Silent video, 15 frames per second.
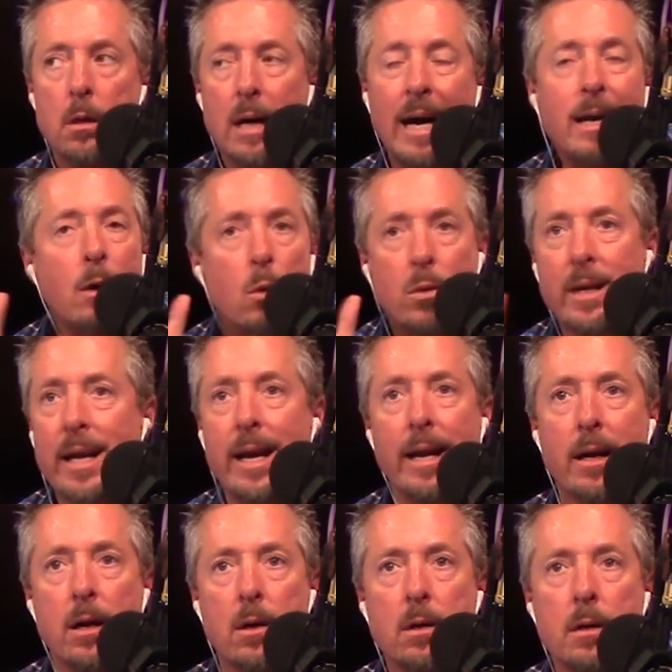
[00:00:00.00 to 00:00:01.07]
I don't
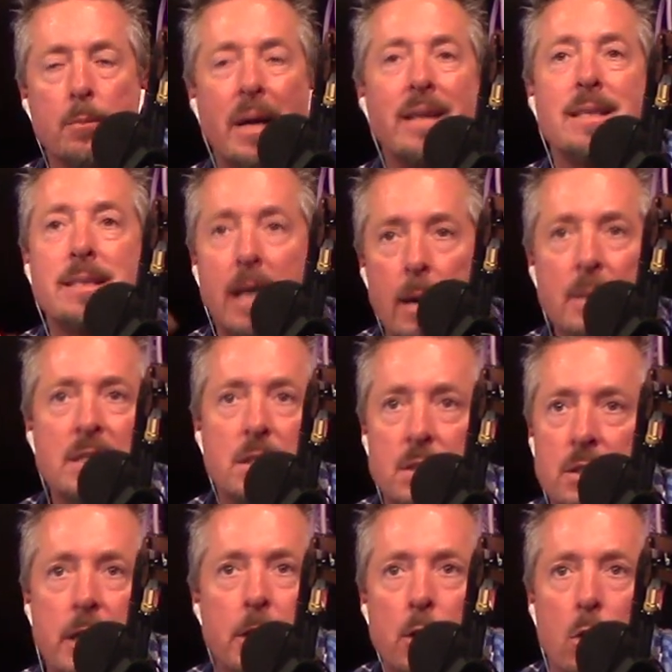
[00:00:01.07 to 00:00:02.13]
care. By the time he's a
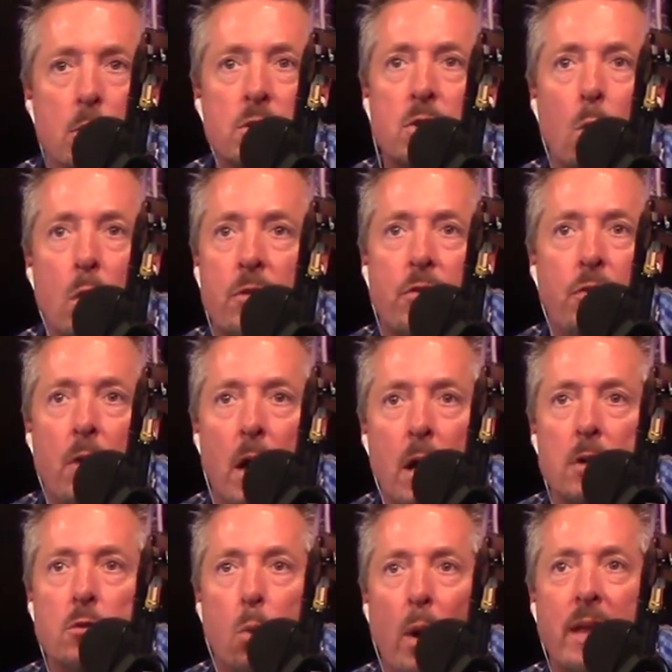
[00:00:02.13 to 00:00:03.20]
senior, he'll score
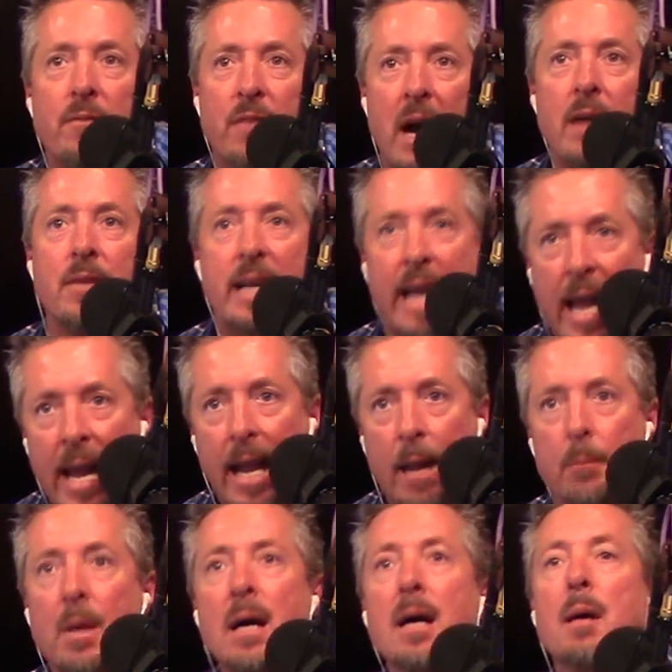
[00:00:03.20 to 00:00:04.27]
25 a
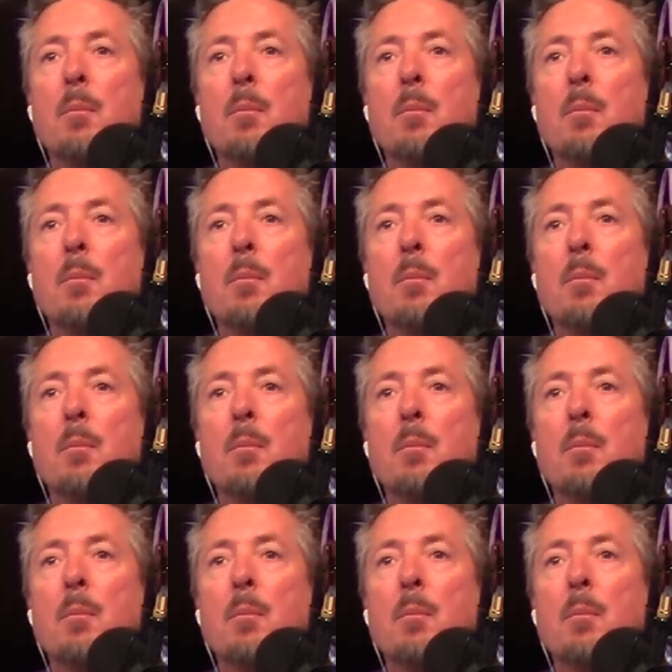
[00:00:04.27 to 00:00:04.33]
game,